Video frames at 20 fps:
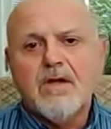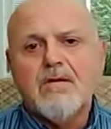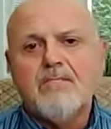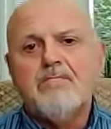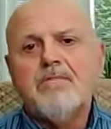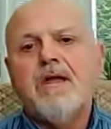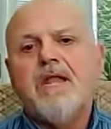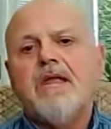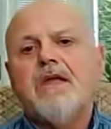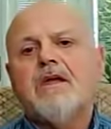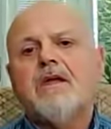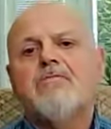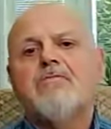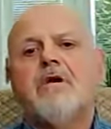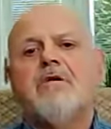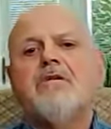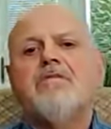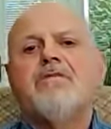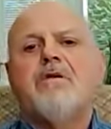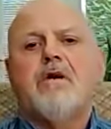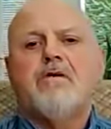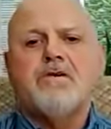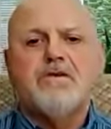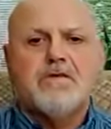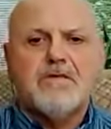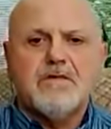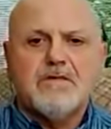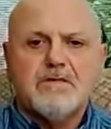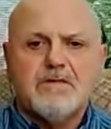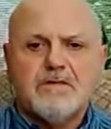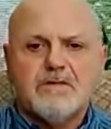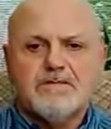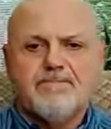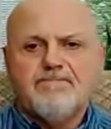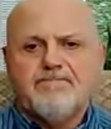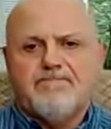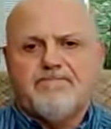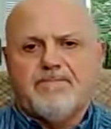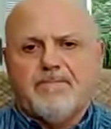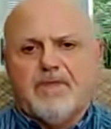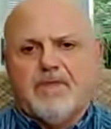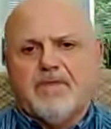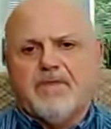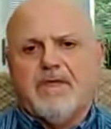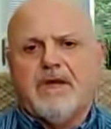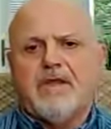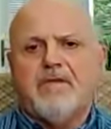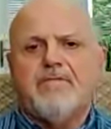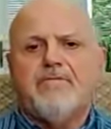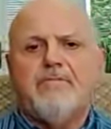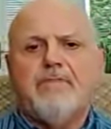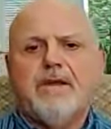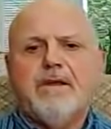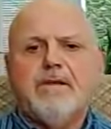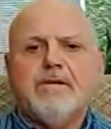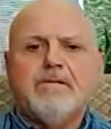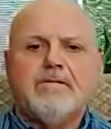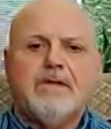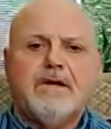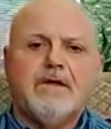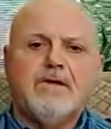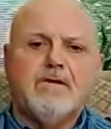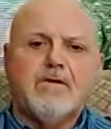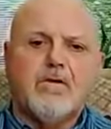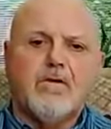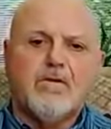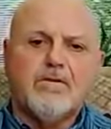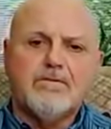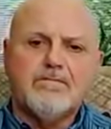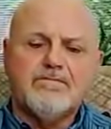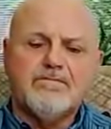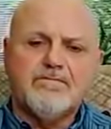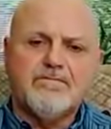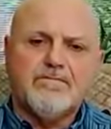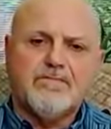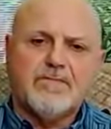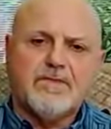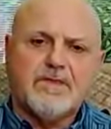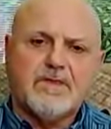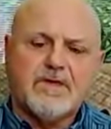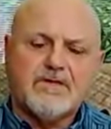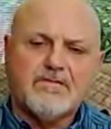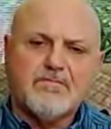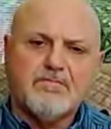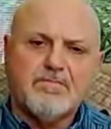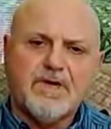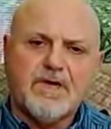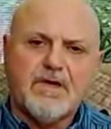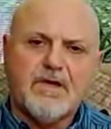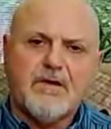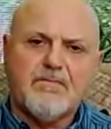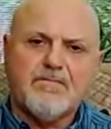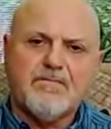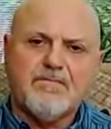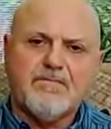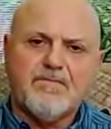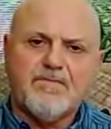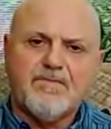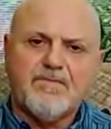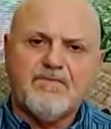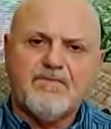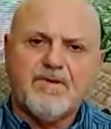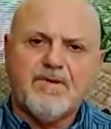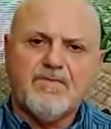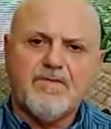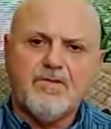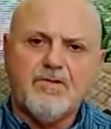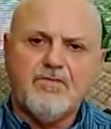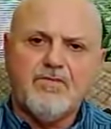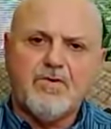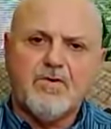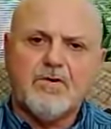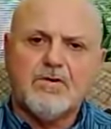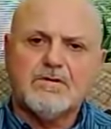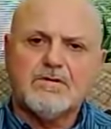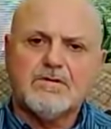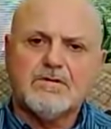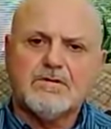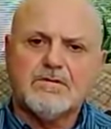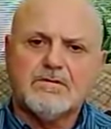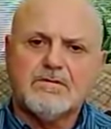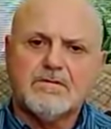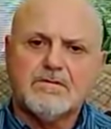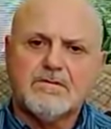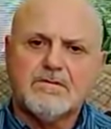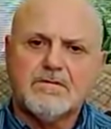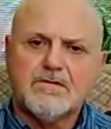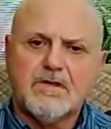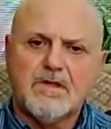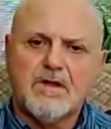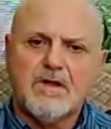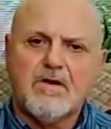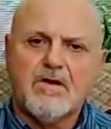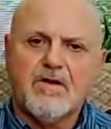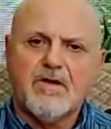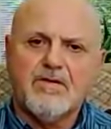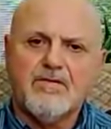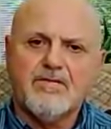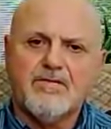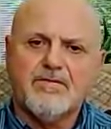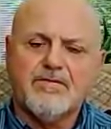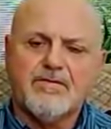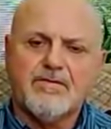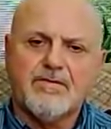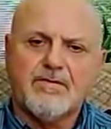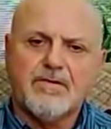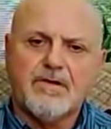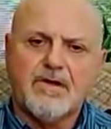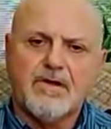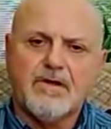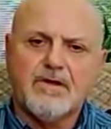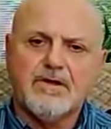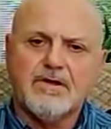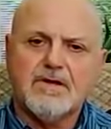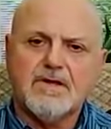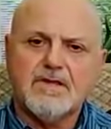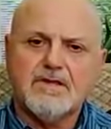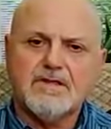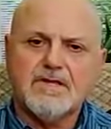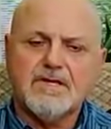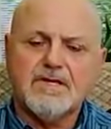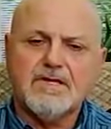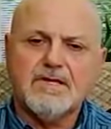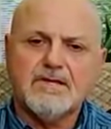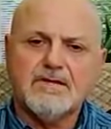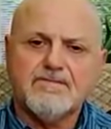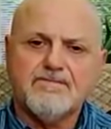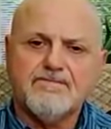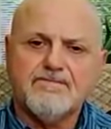many coronaviruses that have been and gone, doesn't pick up fact that you've got the live uh, disease.